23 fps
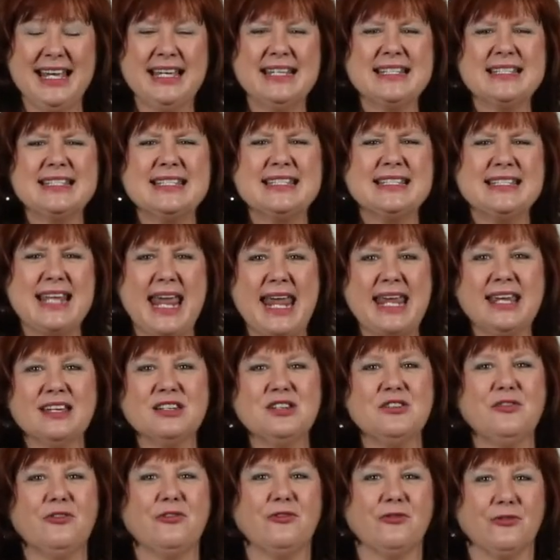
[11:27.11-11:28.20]
Stand
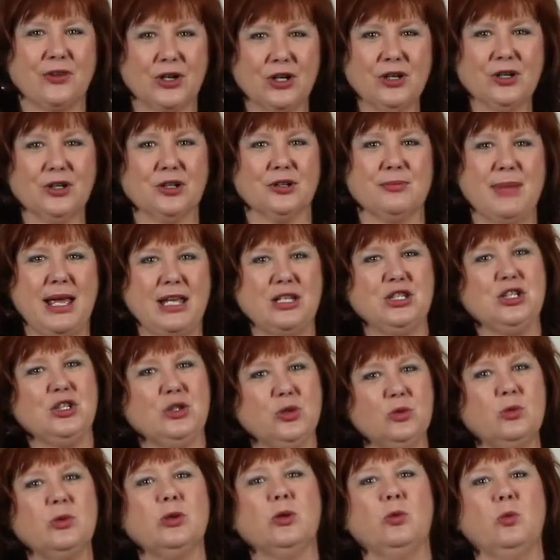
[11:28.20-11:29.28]
firm and you
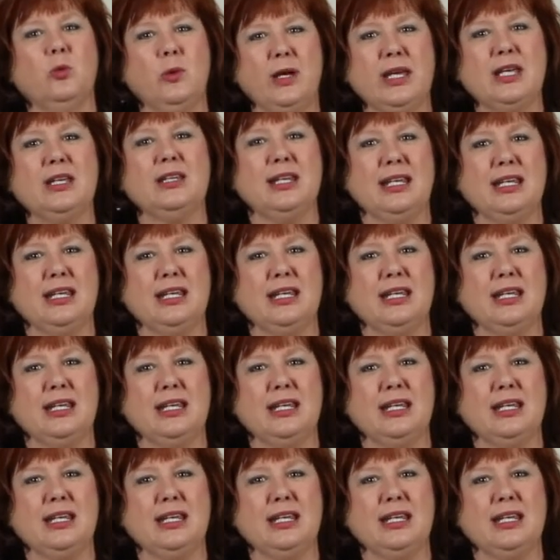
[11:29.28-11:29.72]
will win